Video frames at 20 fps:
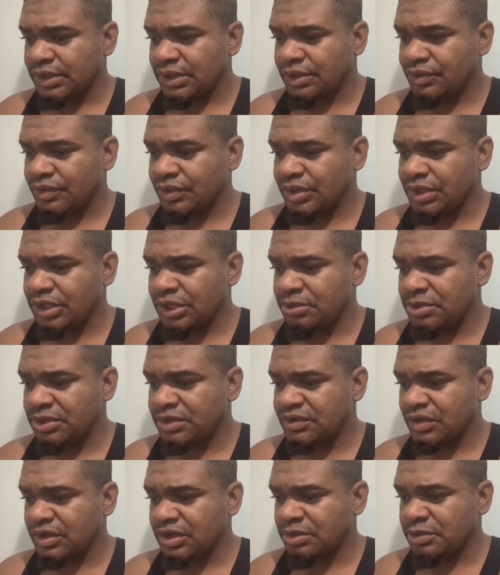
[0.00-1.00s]
twenty
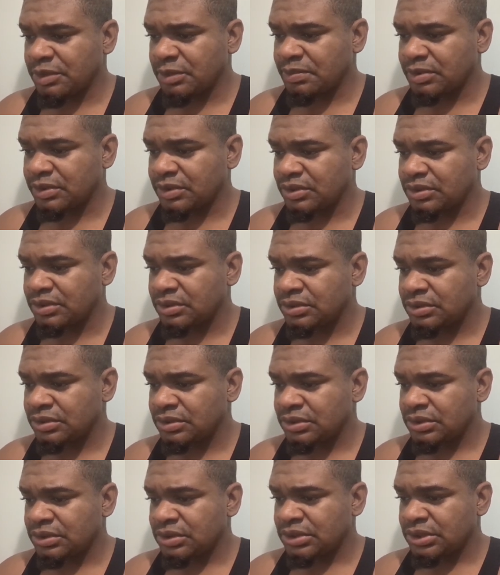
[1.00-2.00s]
minutes on the van.
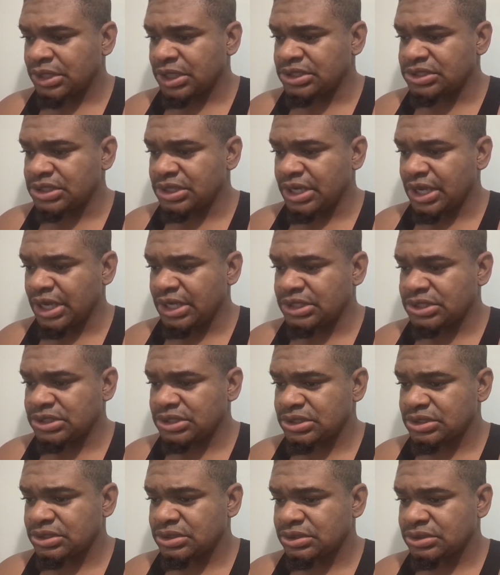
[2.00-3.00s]
It's the night.
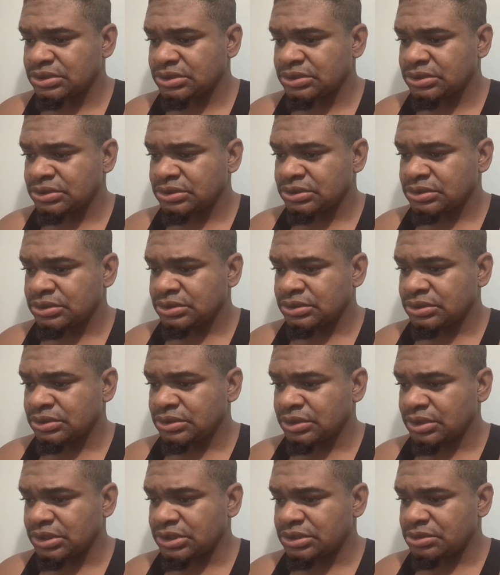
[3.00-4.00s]

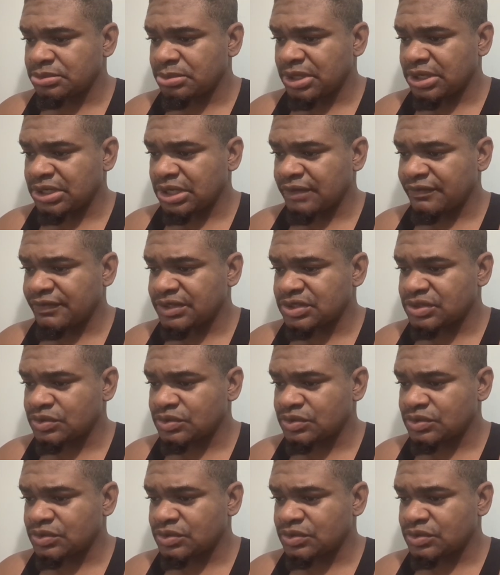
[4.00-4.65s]
But it matters. It's